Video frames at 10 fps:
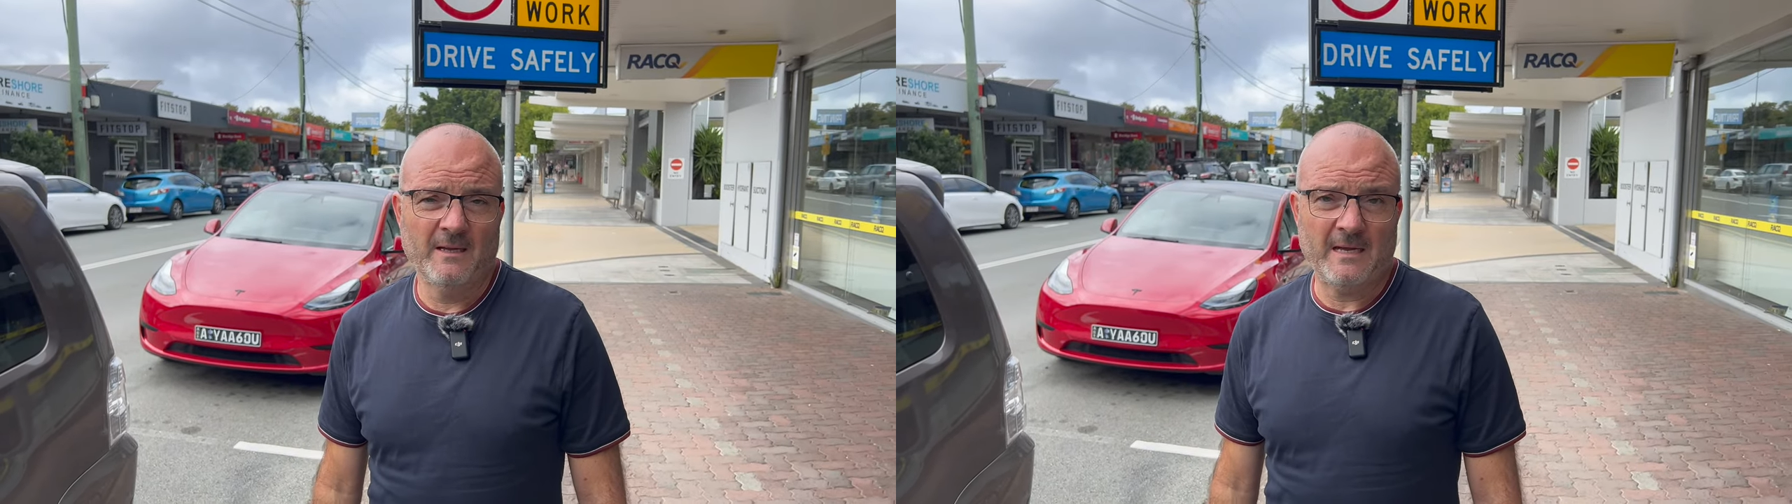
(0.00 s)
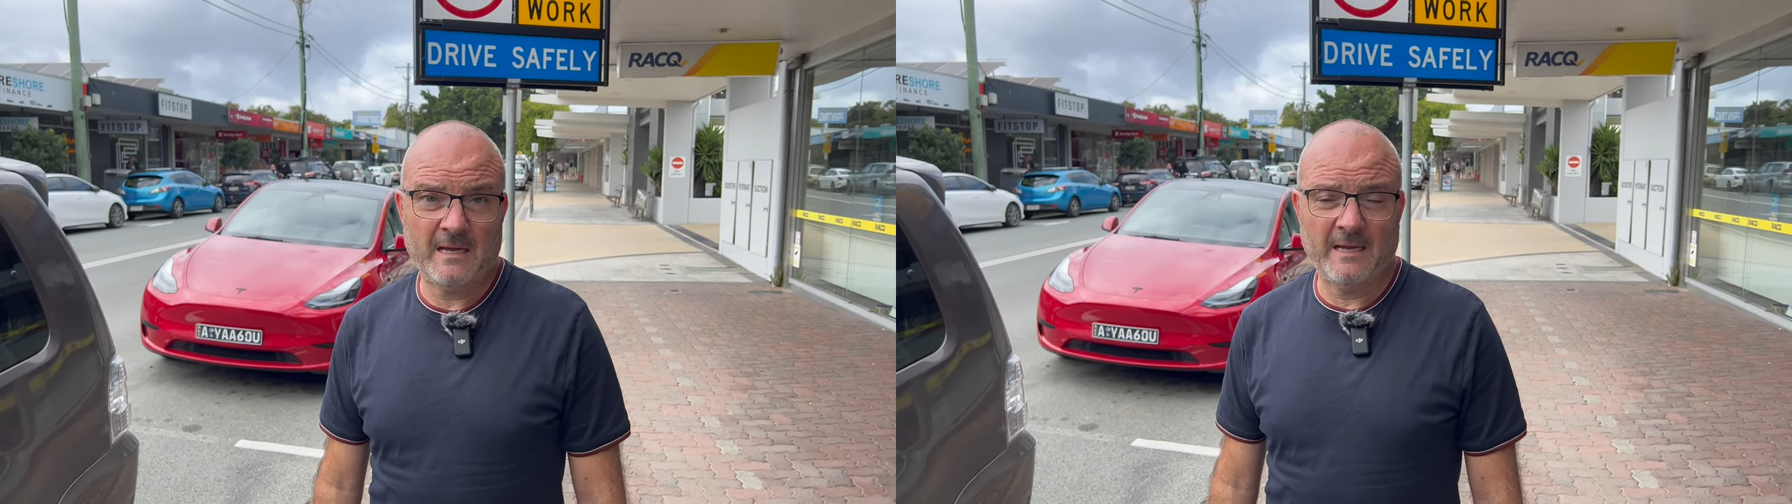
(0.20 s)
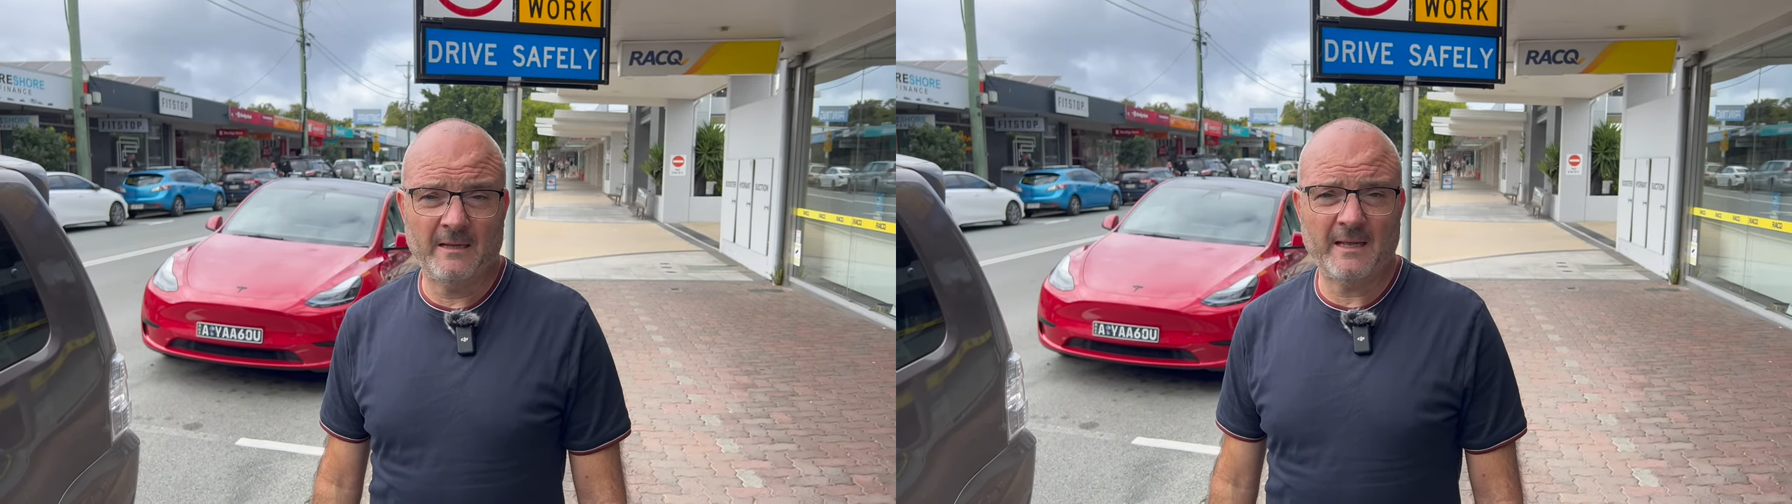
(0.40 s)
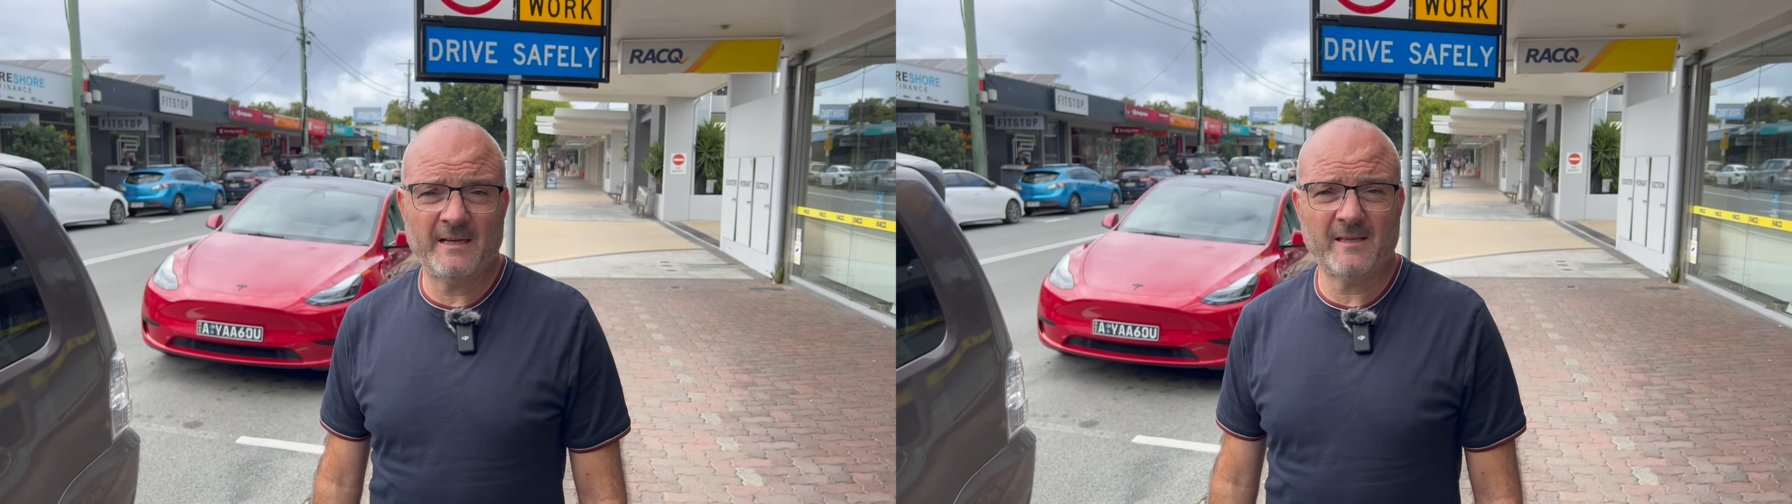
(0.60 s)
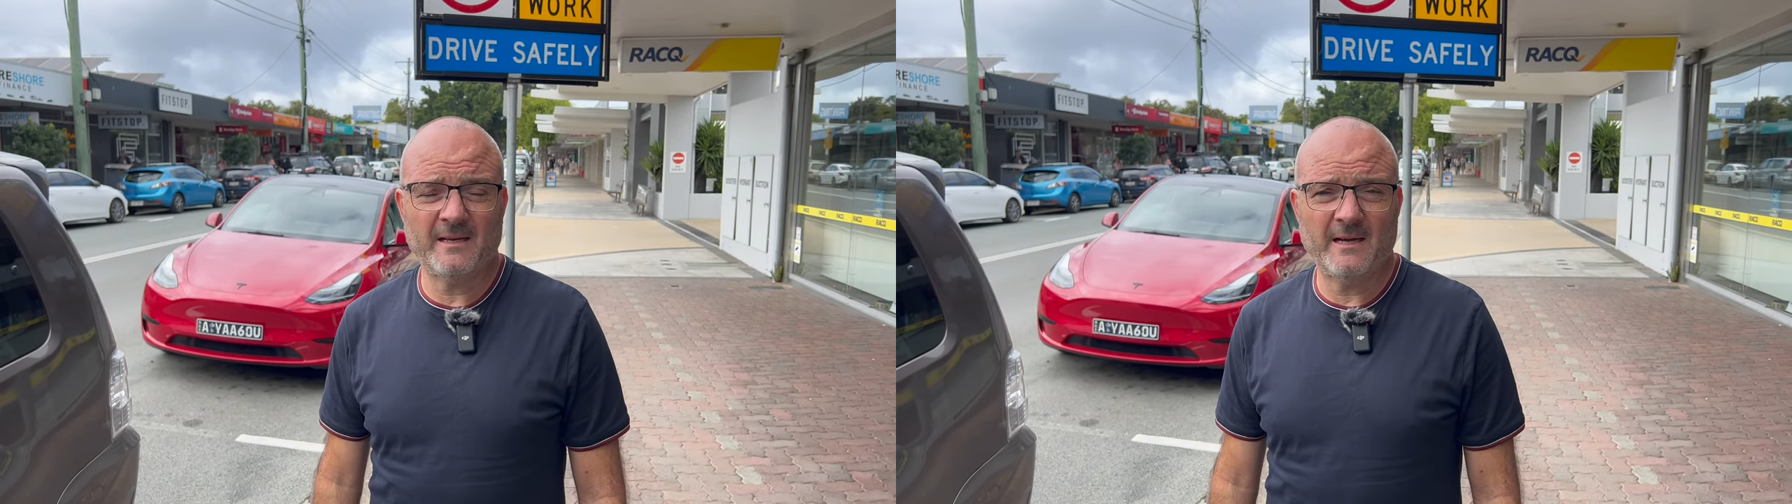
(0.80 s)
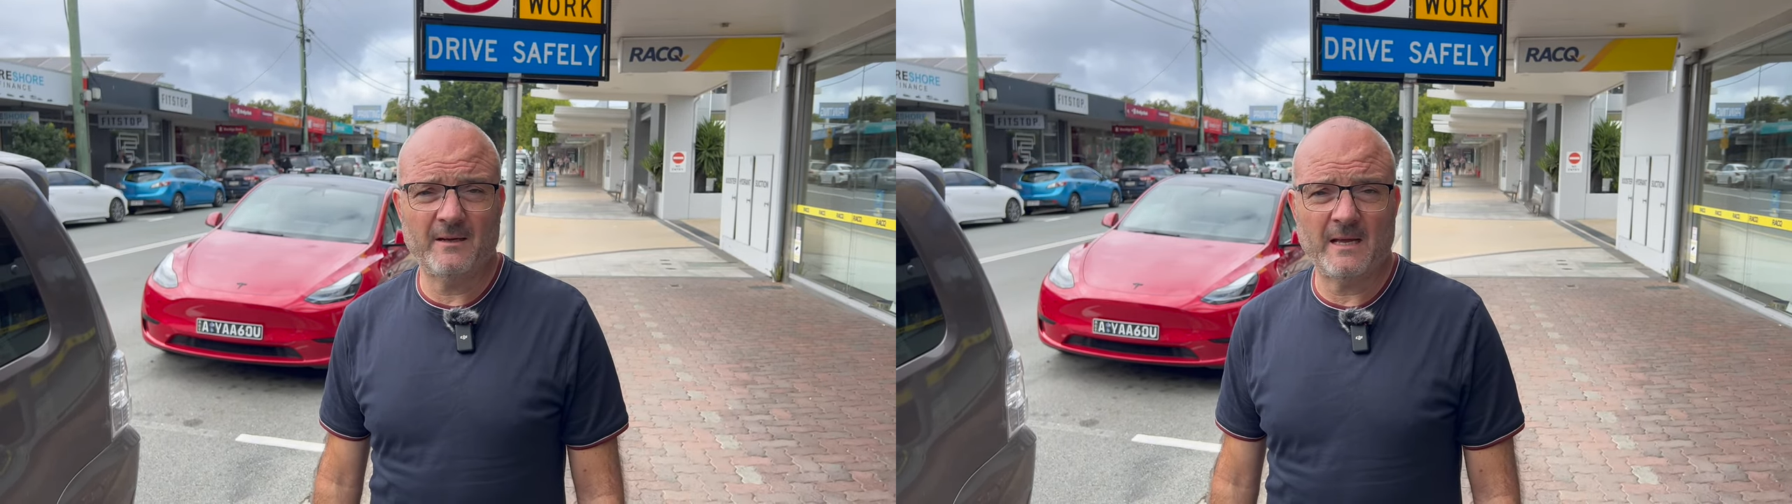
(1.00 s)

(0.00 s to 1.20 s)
and they sent out